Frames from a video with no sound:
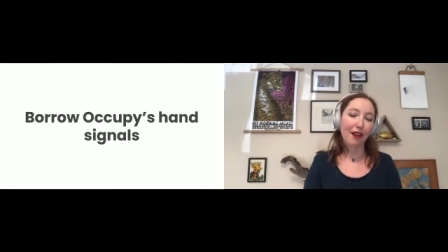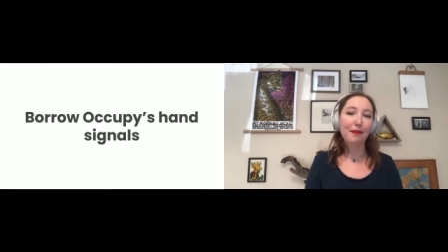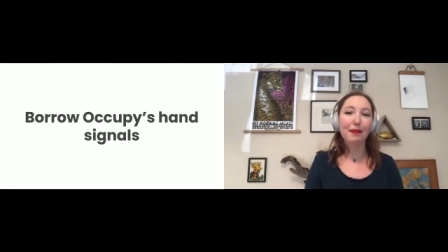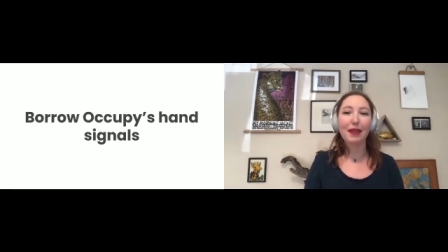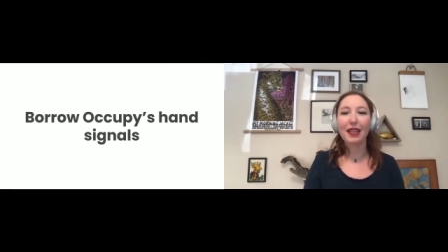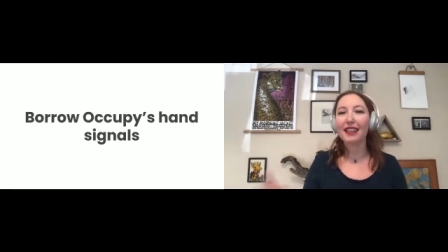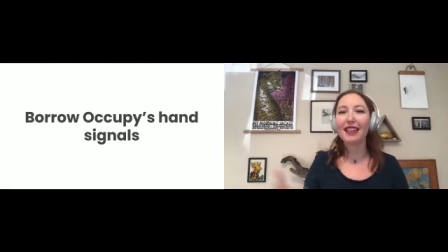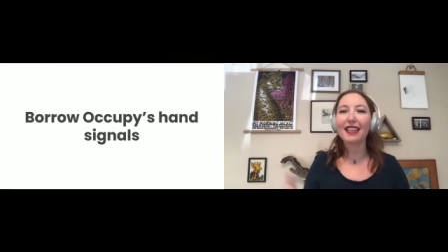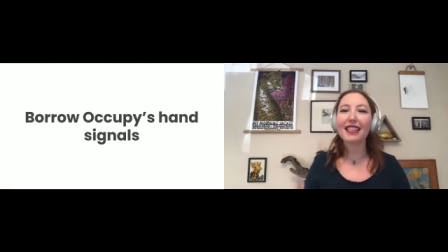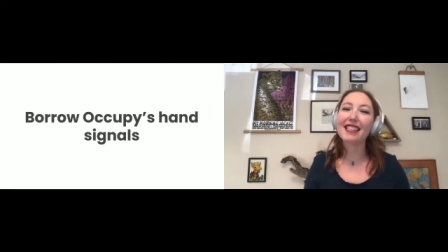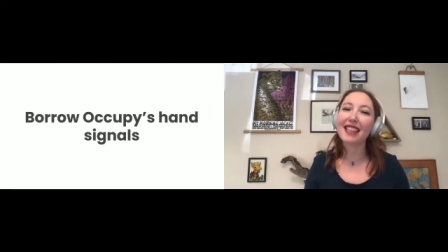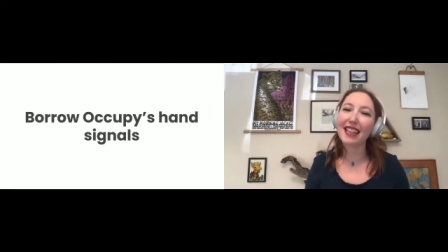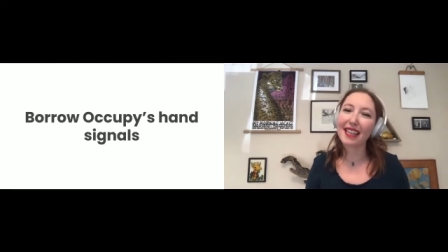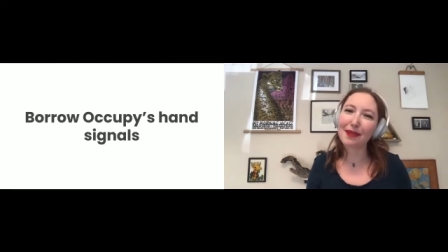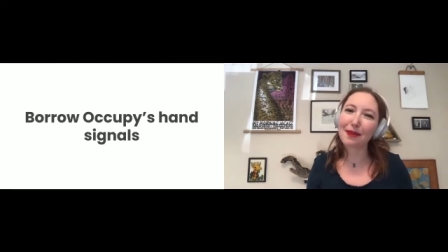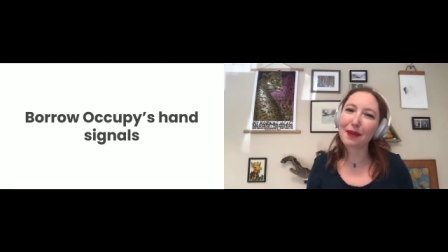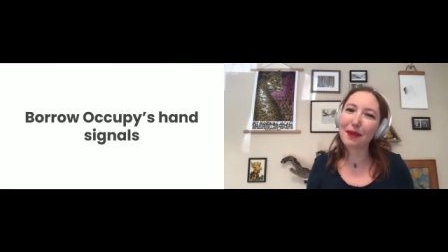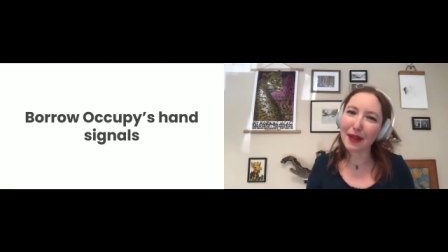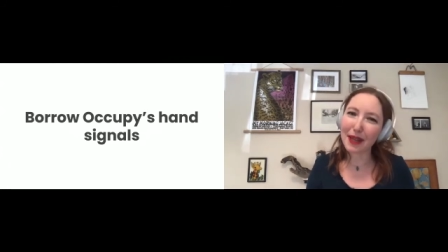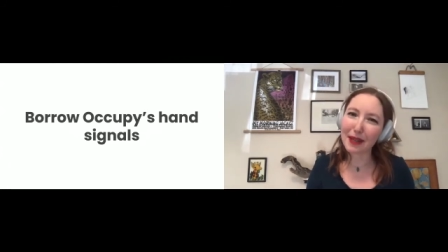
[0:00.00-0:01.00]
I mean, it's
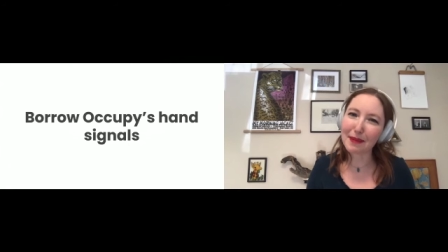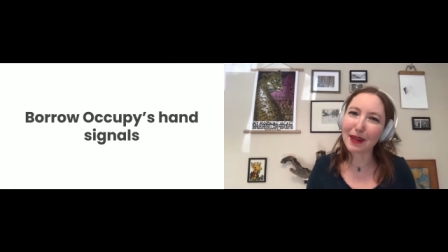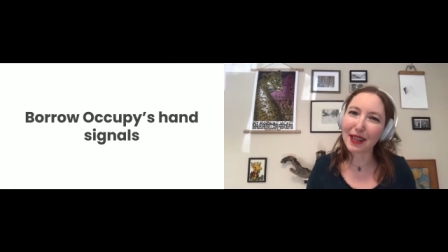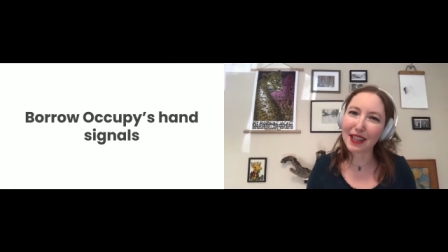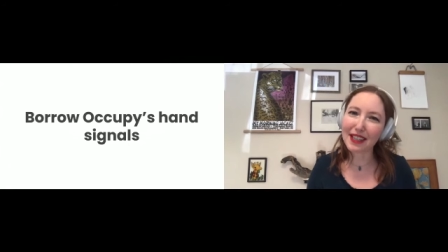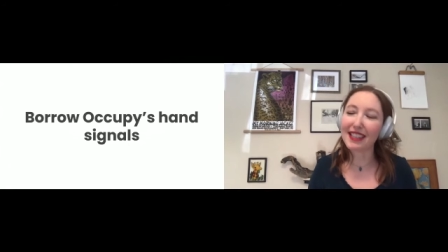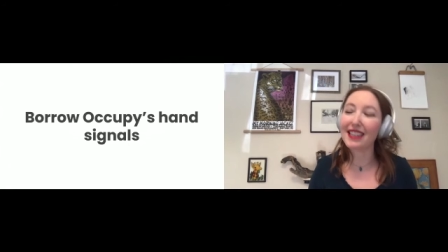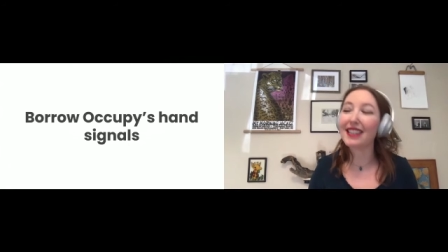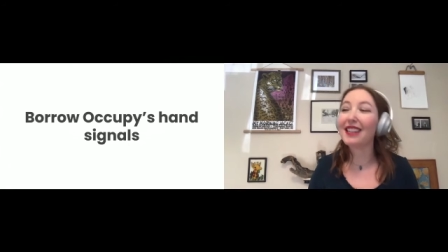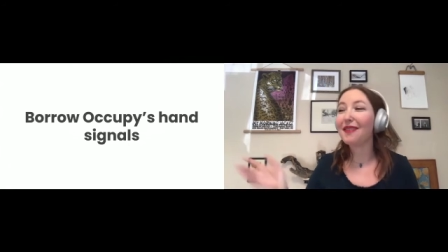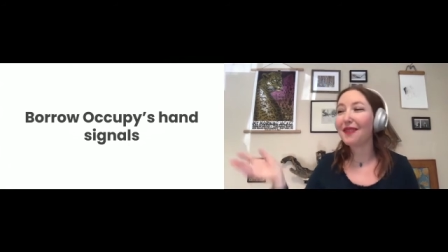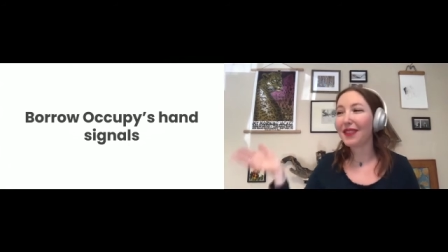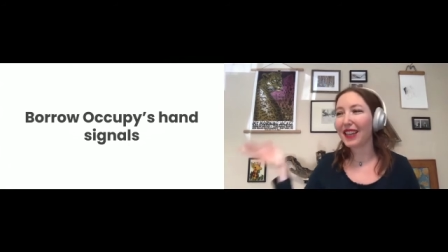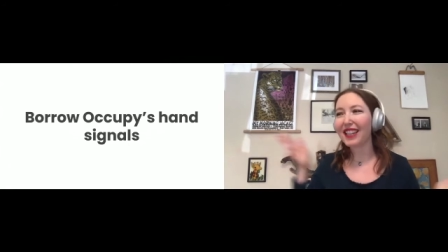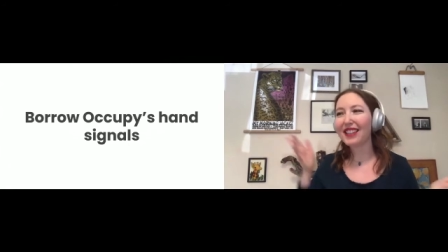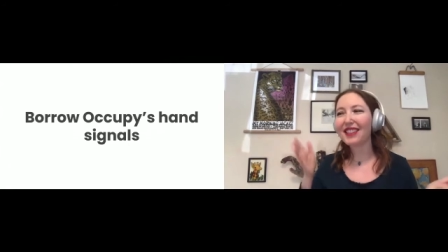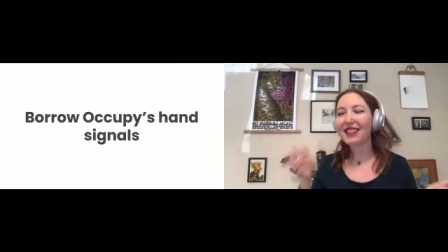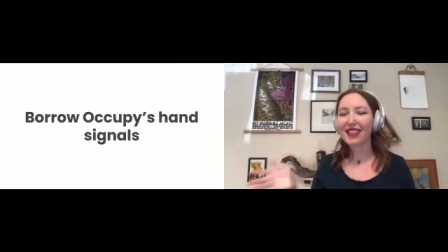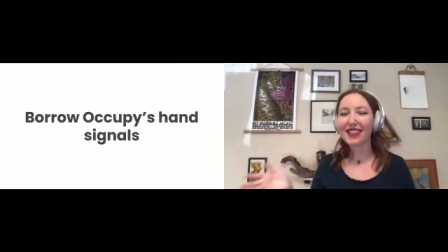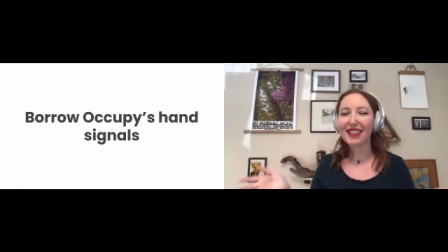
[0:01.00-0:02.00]
nice when we're in person and we
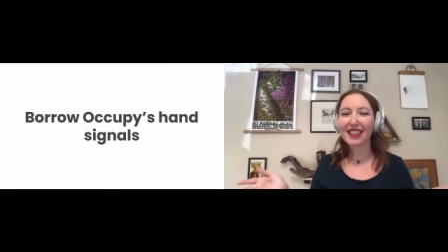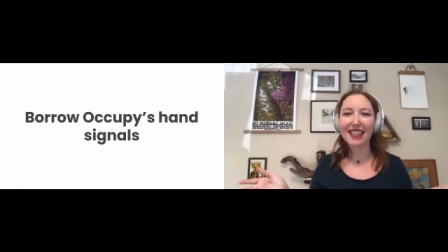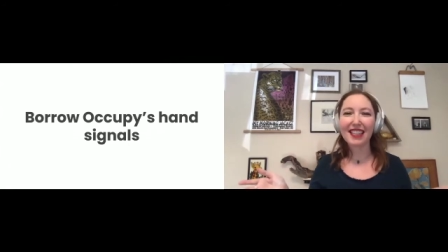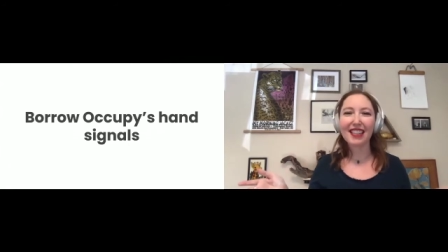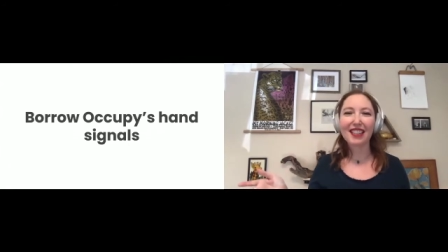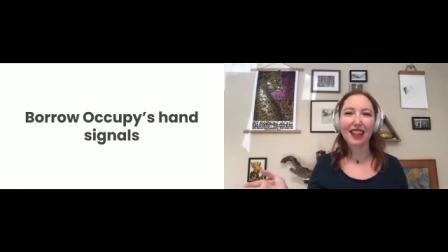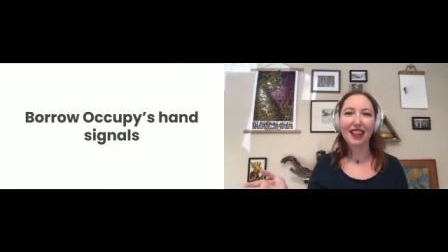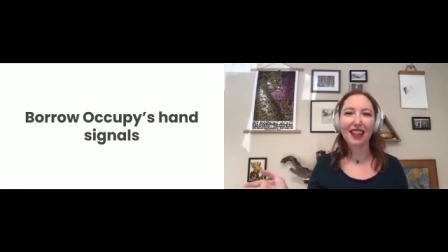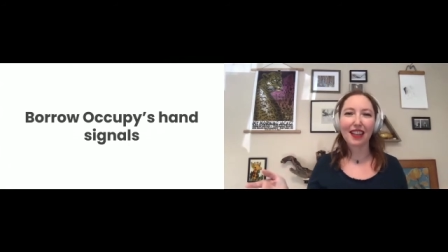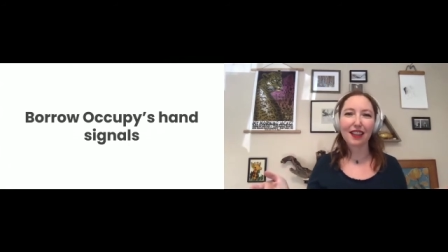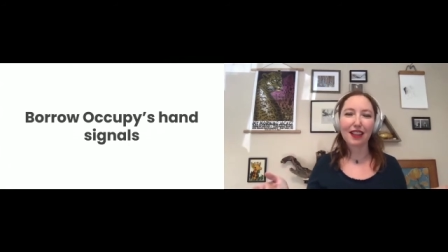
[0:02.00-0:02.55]
can just see,